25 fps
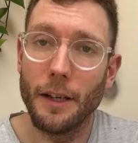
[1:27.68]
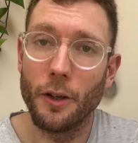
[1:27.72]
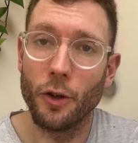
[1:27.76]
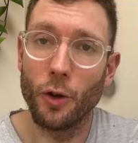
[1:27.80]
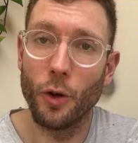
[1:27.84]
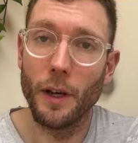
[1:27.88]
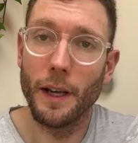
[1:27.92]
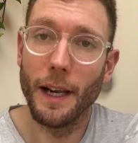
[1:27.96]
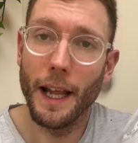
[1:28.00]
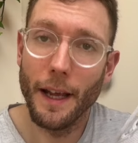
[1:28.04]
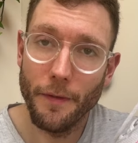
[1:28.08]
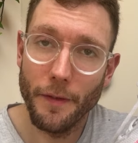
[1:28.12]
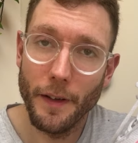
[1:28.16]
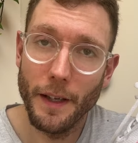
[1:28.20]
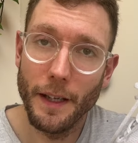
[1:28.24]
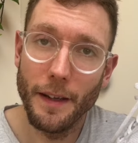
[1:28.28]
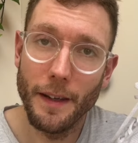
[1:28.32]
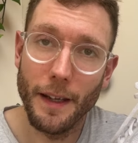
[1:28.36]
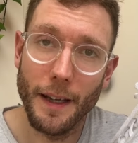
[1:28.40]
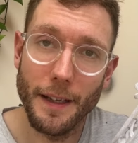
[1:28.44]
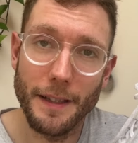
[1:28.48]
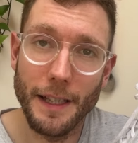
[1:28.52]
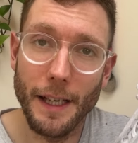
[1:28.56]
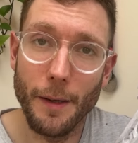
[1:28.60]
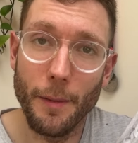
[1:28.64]
and olefin
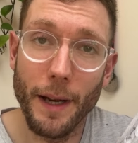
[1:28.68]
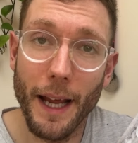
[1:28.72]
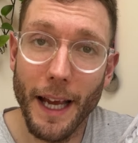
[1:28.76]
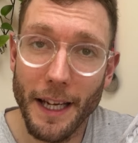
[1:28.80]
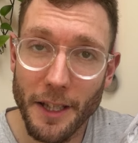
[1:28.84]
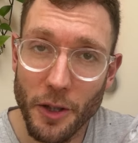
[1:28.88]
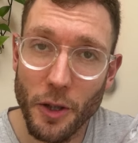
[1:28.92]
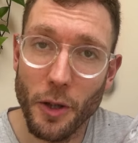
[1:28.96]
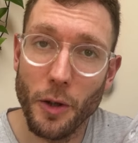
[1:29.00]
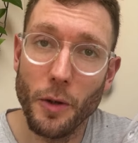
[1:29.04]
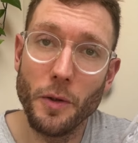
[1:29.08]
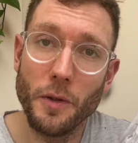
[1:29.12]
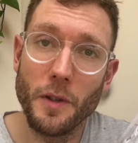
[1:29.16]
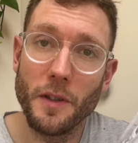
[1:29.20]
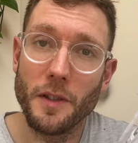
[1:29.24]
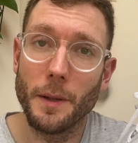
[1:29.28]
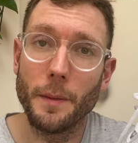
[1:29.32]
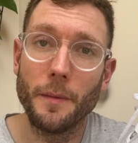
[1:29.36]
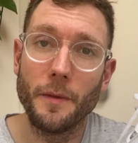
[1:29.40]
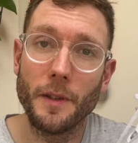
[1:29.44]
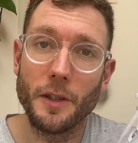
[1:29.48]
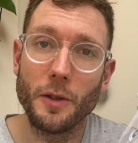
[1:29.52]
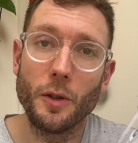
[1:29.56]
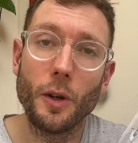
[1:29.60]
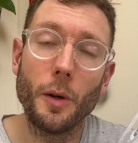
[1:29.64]
that Salomon has used in
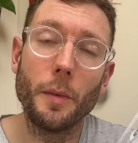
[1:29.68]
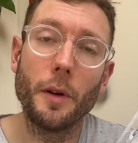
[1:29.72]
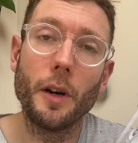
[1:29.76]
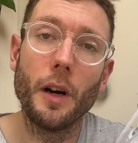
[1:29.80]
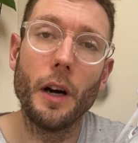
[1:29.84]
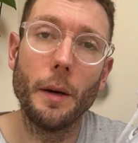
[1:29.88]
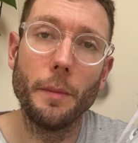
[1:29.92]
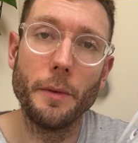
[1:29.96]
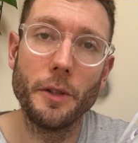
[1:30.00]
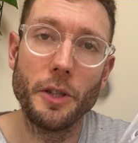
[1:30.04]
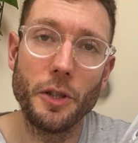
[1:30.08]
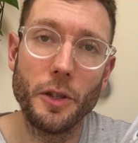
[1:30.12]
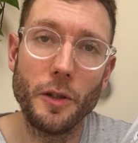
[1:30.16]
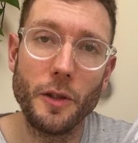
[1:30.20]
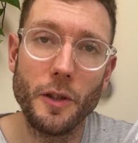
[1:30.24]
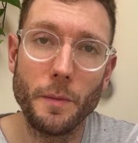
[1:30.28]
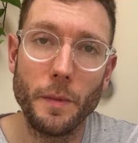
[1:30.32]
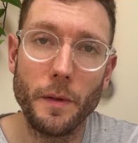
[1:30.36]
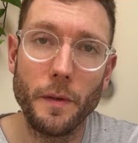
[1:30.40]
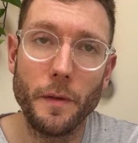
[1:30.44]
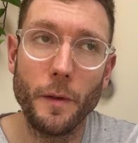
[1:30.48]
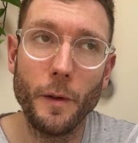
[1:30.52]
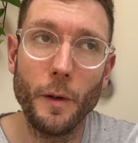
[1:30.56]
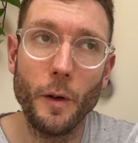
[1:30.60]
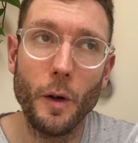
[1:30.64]
some of its top carbon shoes
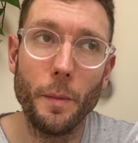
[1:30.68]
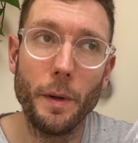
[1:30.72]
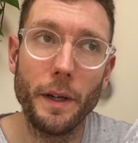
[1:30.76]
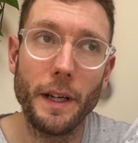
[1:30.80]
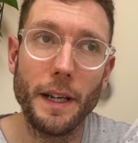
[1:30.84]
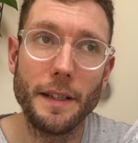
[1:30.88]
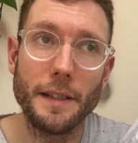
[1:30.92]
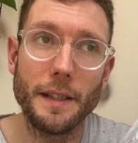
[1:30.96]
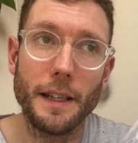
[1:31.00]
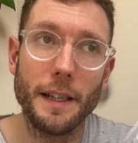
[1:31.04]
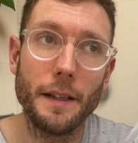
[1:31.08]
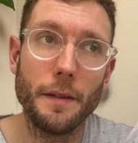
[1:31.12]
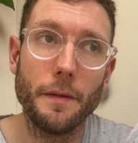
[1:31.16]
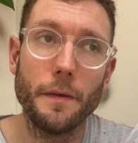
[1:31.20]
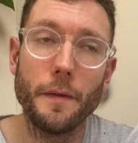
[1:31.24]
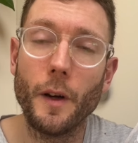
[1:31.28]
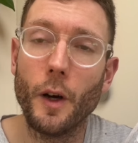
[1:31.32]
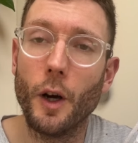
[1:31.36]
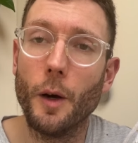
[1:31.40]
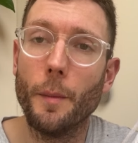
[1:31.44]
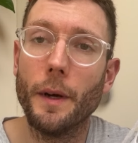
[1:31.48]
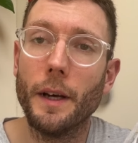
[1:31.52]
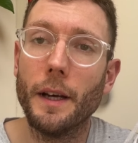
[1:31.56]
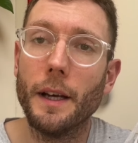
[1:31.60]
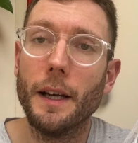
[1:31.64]
before, but it's a
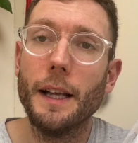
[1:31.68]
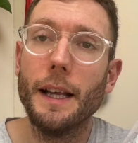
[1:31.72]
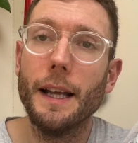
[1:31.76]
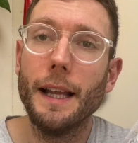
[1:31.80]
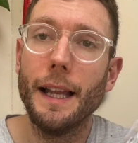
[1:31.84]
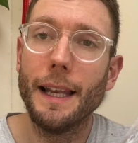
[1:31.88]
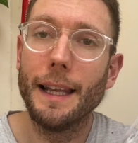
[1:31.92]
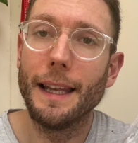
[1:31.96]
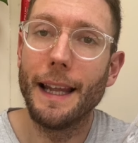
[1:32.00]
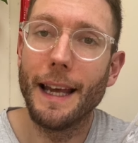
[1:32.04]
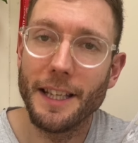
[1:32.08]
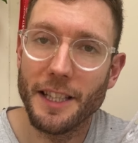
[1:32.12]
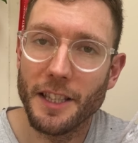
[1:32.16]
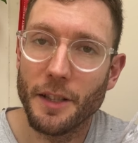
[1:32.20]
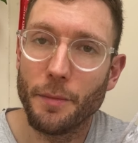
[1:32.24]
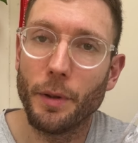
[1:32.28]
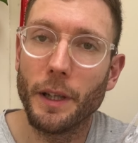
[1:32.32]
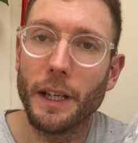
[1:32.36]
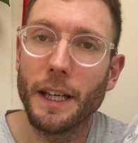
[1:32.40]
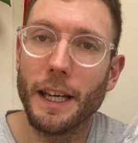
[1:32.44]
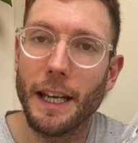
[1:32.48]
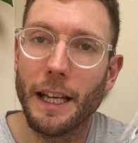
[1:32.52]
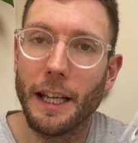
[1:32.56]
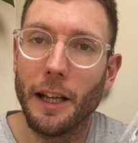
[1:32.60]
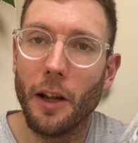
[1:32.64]
firmer, less
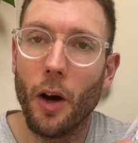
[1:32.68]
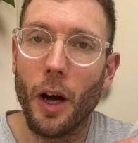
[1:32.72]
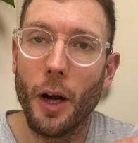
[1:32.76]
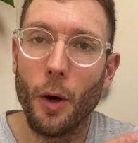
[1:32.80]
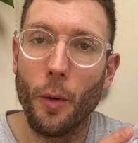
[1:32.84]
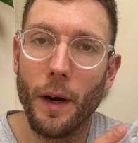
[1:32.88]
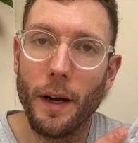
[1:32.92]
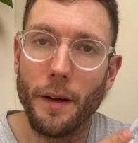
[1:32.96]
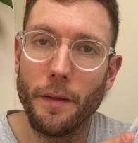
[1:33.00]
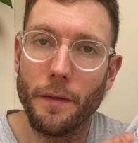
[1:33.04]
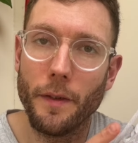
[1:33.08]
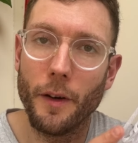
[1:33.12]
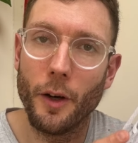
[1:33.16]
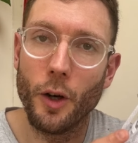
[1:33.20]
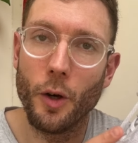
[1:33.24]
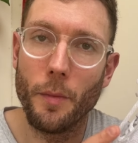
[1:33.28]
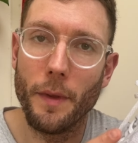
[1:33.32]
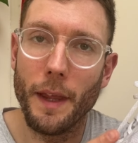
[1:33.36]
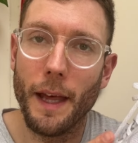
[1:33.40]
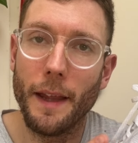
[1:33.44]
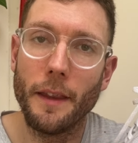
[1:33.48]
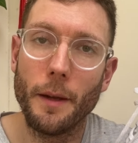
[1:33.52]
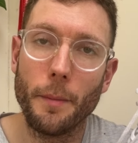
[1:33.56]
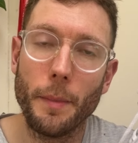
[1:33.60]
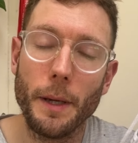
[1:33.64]
springy and lightweight foam
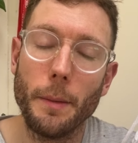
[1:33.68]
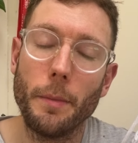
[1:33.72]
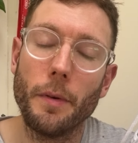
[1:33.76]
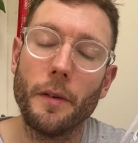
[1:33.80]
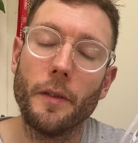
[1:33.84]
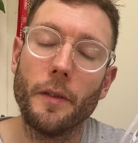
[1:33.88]
than the Piba